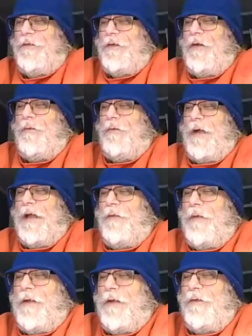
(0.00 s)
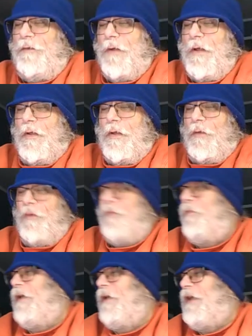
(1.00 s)
saw Ryan Reynolds was
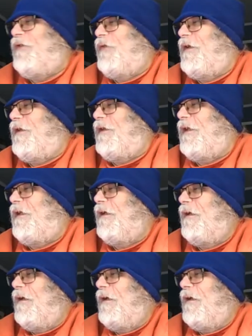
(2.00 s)
Blade Trinity.